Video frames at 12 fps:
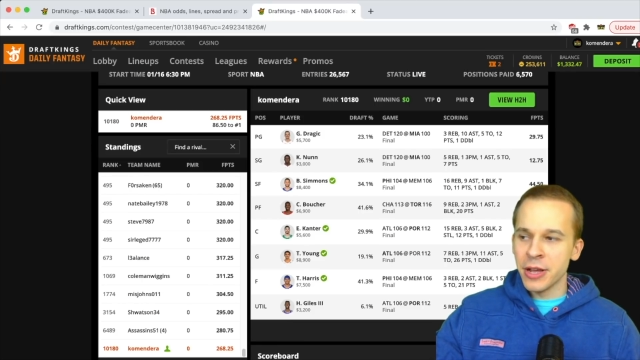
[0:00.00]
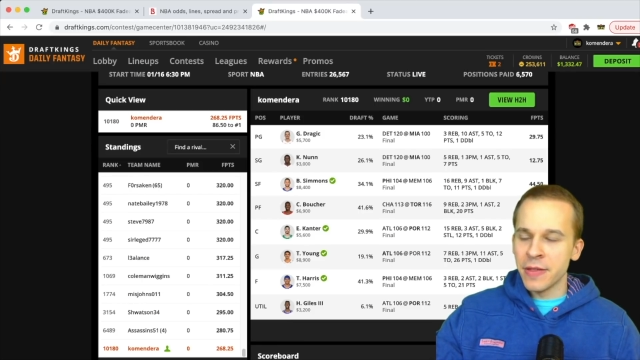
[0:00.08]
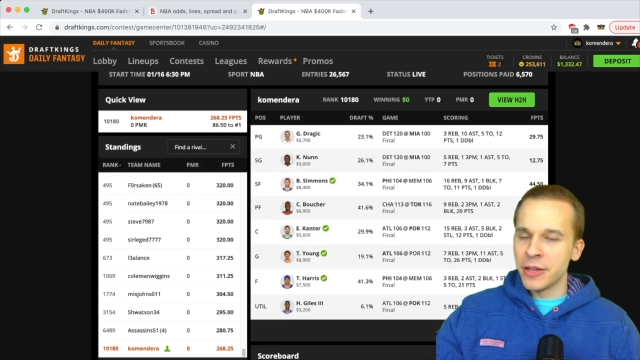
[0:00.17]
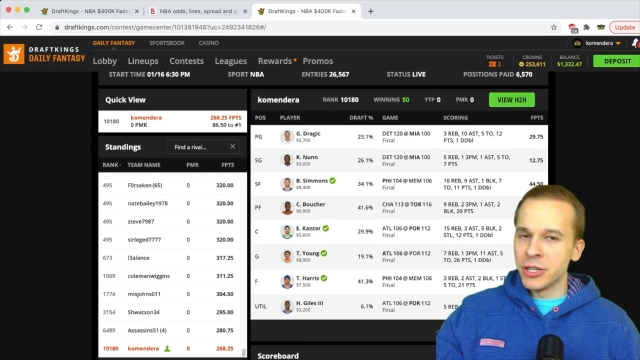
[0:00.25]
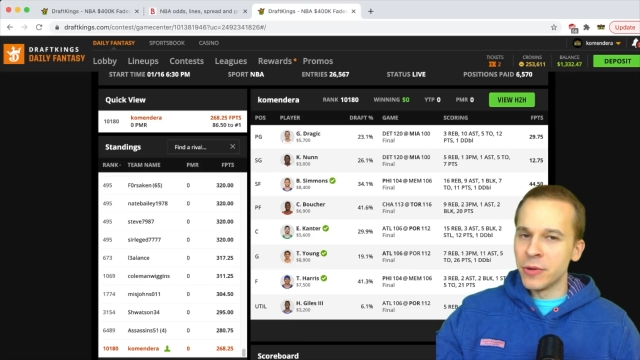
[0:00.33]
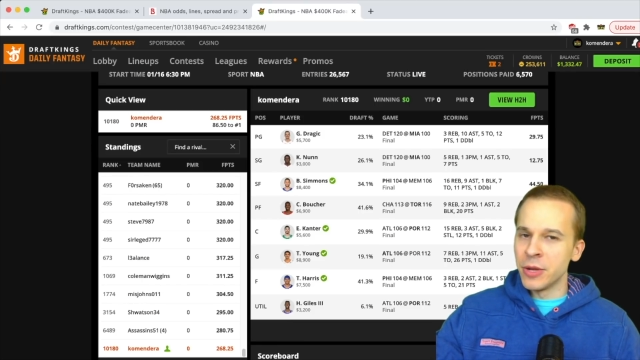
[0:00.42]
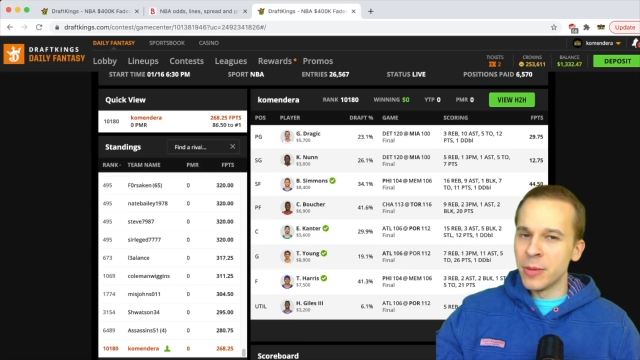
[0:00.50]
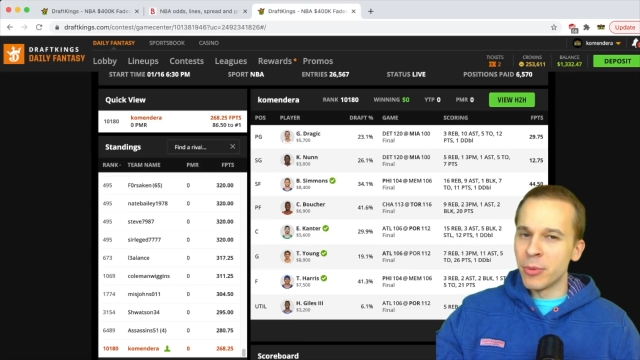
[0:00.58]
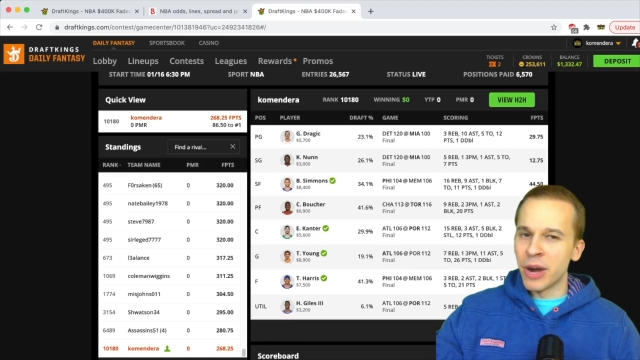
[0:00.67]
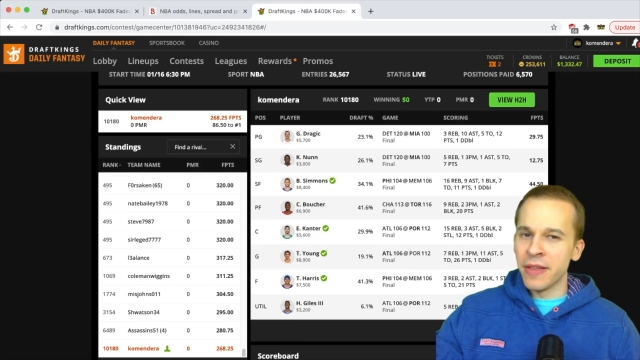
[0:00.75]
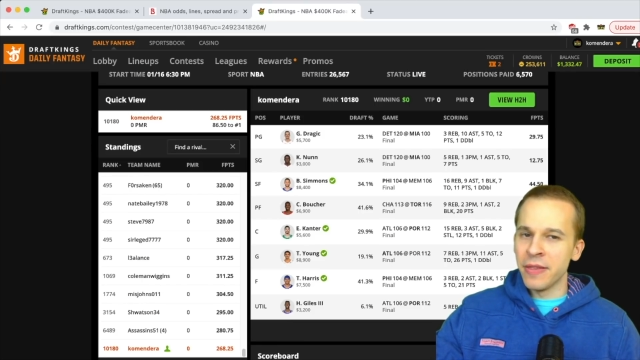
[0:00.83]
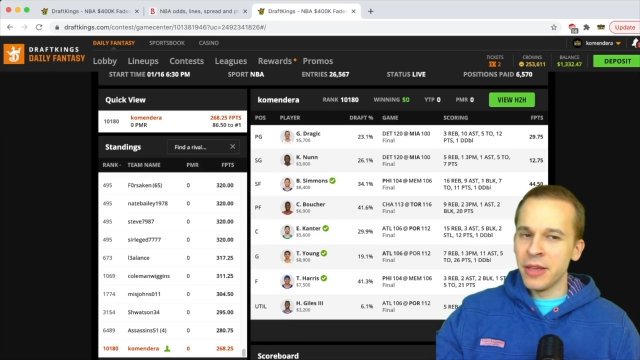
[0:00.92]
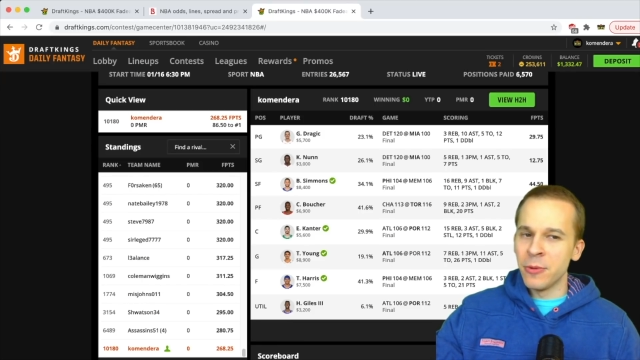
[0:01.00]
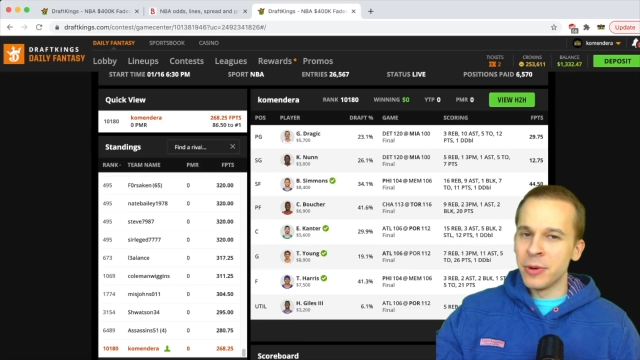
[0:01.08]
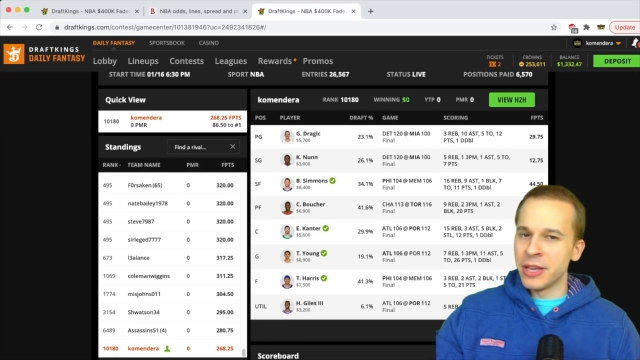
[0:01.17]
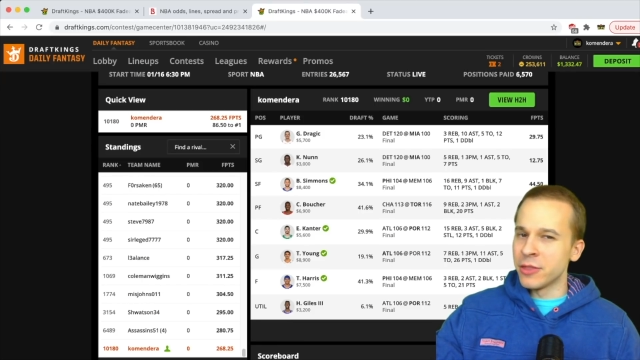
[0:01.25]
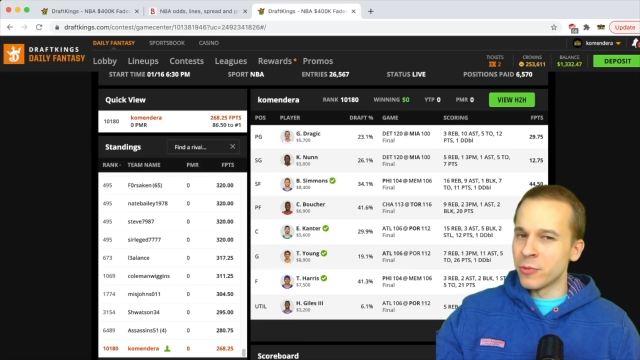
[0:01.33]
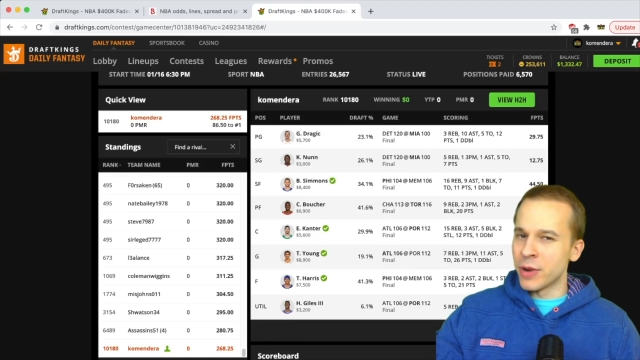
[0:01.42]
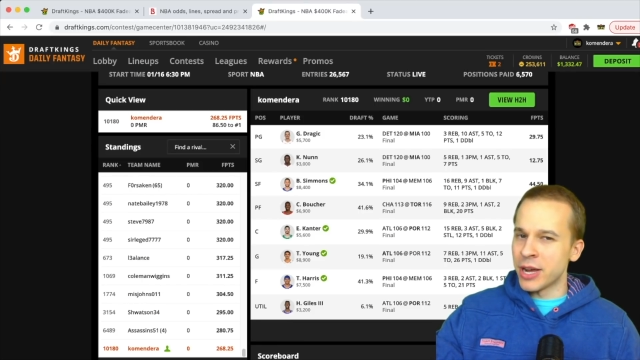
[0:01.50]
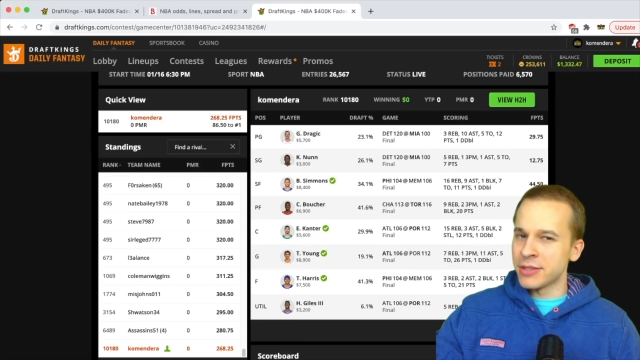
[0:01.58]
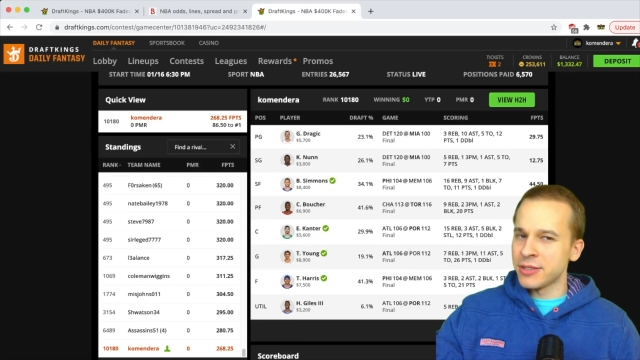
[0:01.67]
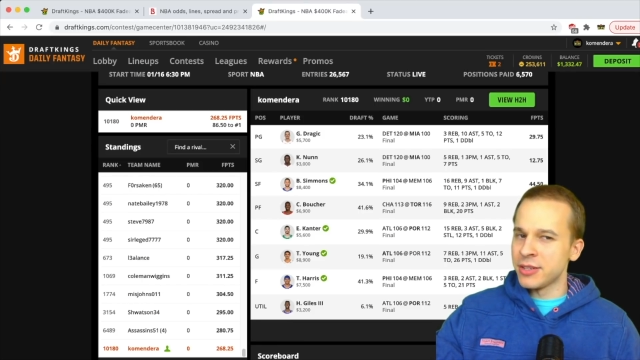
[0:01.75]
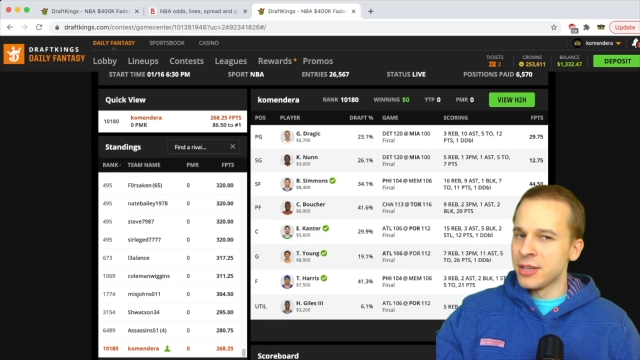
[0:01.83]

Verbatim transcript: and then Tony Bradley would get the rest.